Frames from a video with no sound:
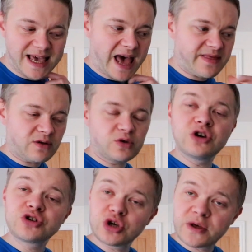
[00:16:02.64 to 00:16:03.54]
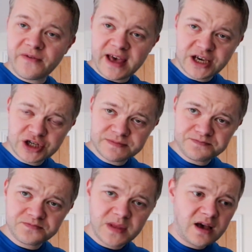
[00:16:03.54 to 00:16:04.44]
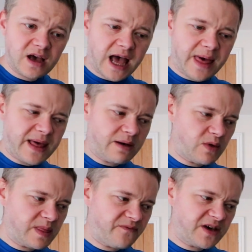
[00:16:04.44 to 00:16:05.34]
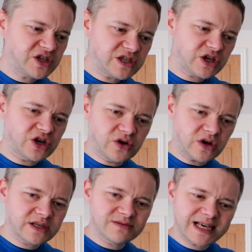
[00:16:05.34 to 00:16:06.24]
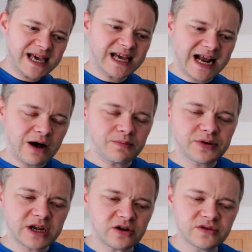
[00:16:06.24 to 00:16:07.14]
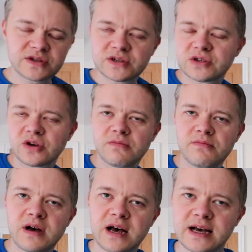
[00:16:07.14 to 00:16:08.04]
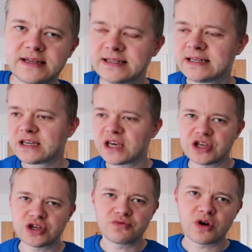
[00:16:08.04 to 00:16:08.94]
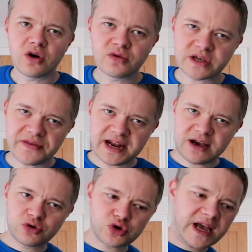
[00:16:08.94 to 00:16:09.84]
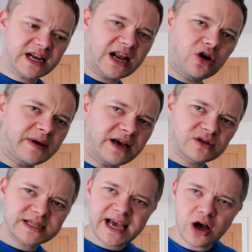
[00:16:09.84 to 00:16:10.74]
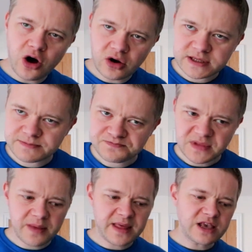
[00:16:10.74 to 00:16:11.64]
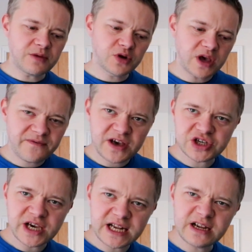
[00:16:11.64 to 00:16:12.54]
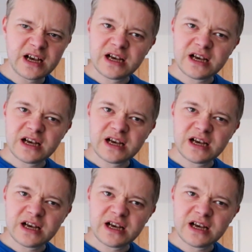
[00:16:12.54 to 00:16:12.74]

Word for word: yeah, that we'll do the fish. And then when the fish is cooked, take it out, put it onto some kitchen roll so that it will drain a little bit, it will stay hot, and then you put your fish in,